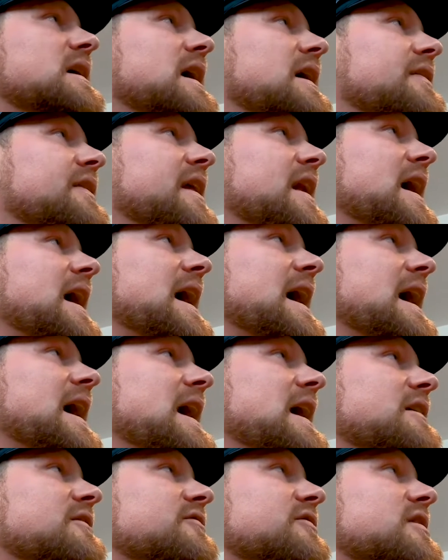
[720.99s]
and then I
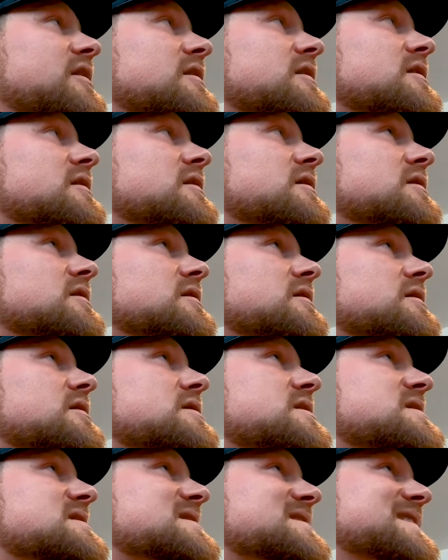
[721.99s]
have
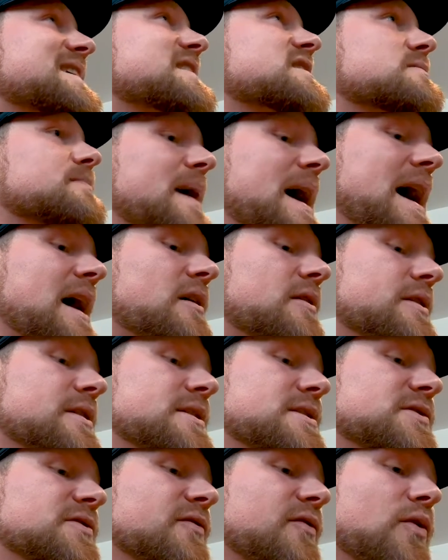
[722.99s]
6
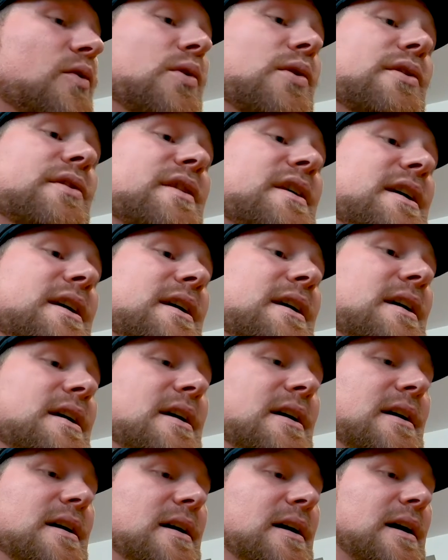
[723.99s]
batteries for the
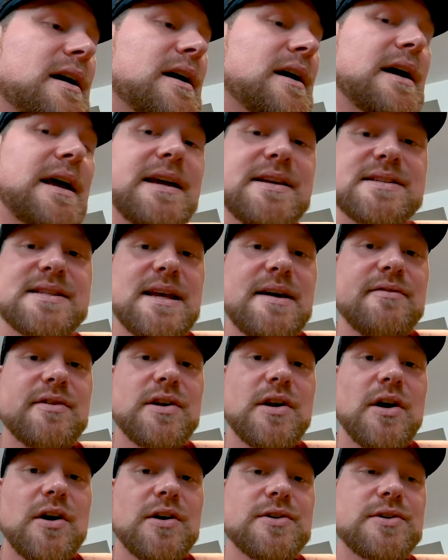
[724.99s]

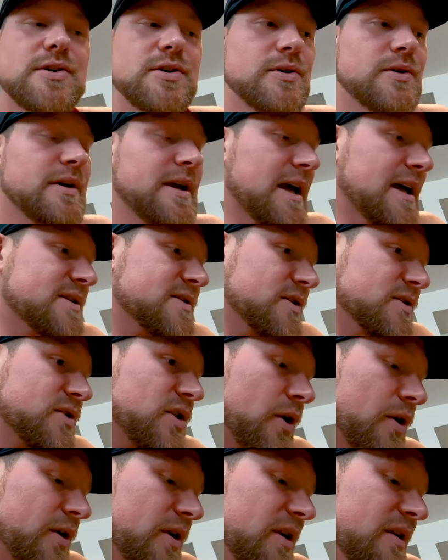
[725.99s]
A7R2. Yeah, so
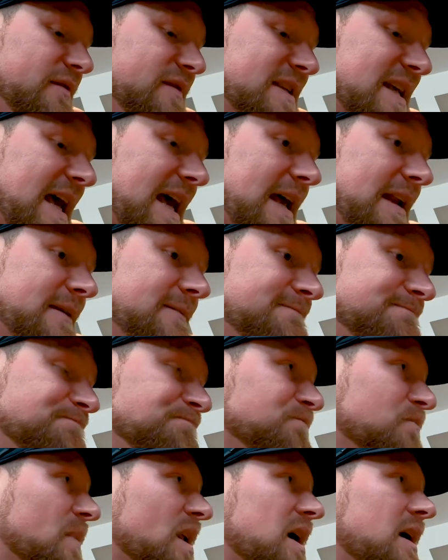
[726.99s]
total of 10,
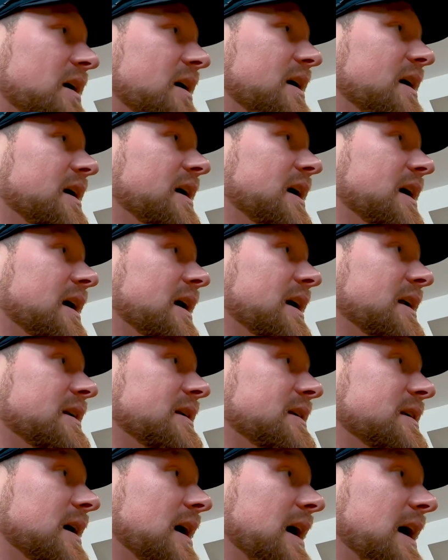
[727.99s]

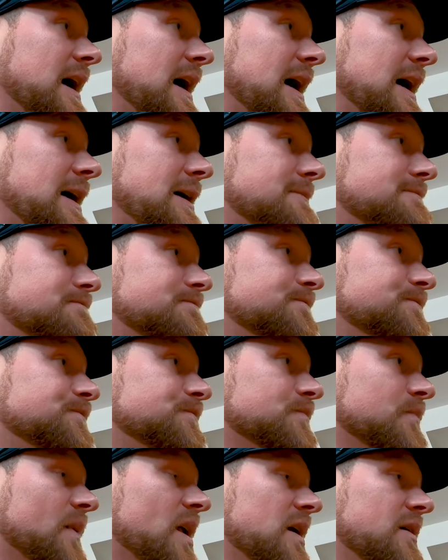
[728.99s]
and
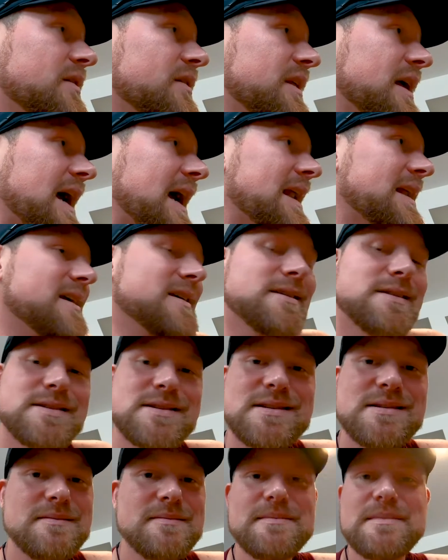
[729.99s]
that
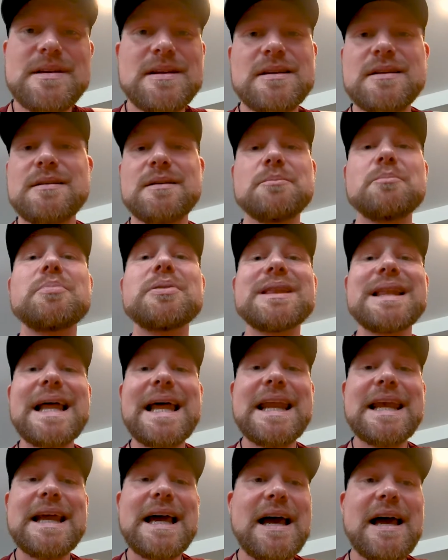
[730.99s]
is
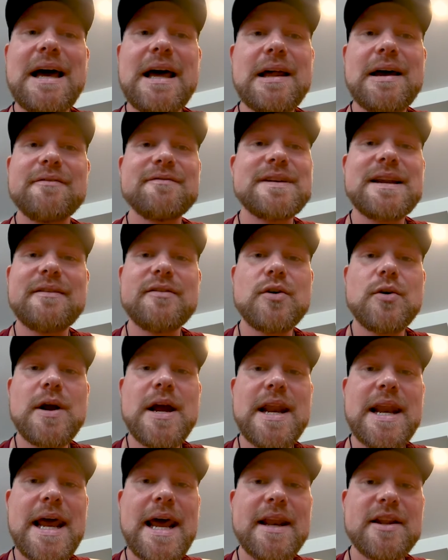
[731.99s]
plenty. I've never
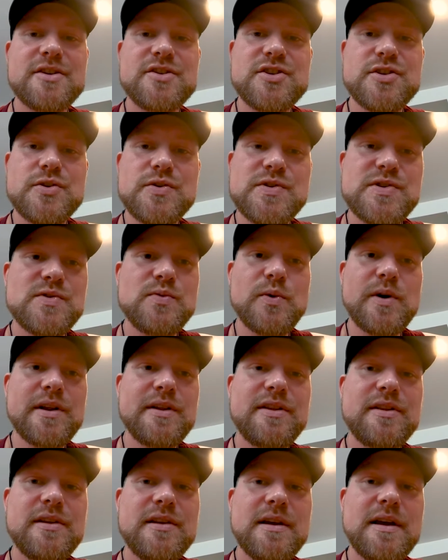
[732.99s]
ran out of juice
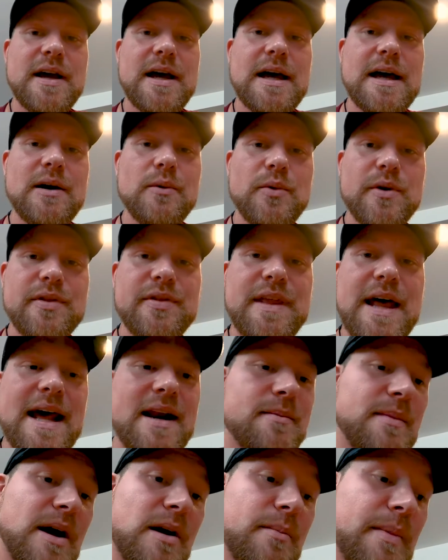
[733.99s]
with
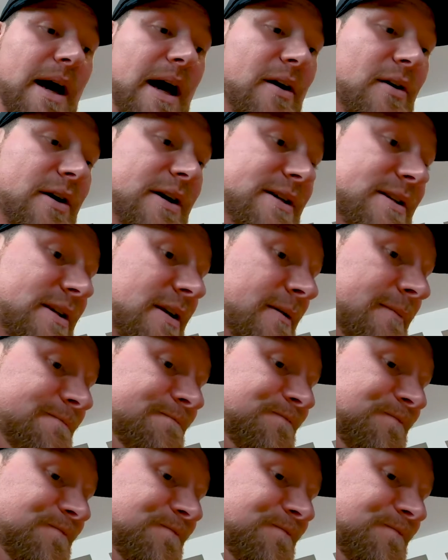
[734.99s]
that amount of batteries.